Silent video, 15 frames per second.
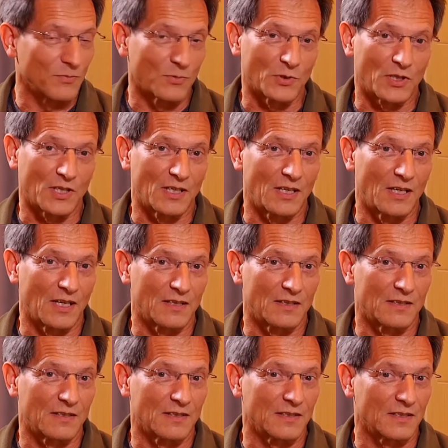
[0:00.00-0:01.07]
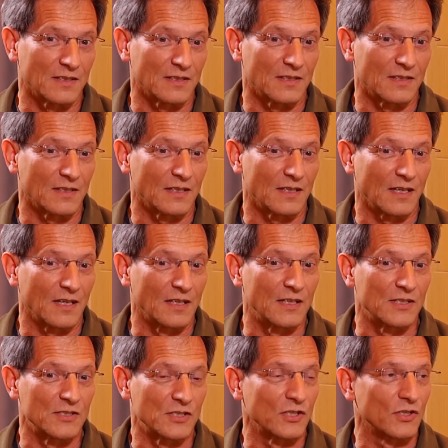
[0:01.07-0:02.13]
working at an
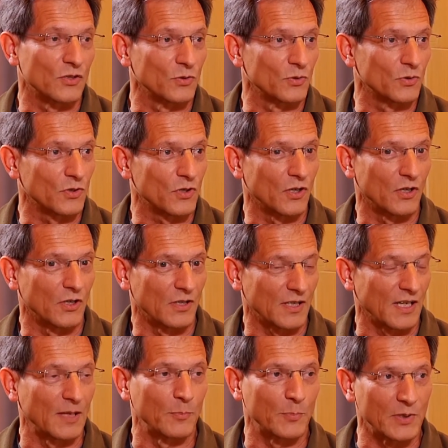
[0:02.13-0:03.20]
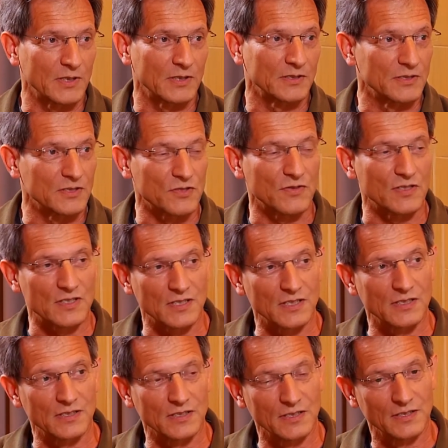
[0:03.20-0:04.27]
institute called EMPA in
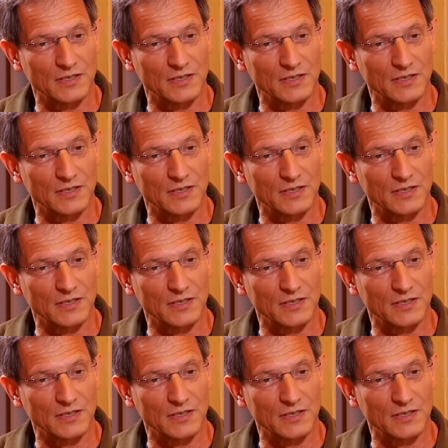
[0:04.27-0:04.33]
Switzerland.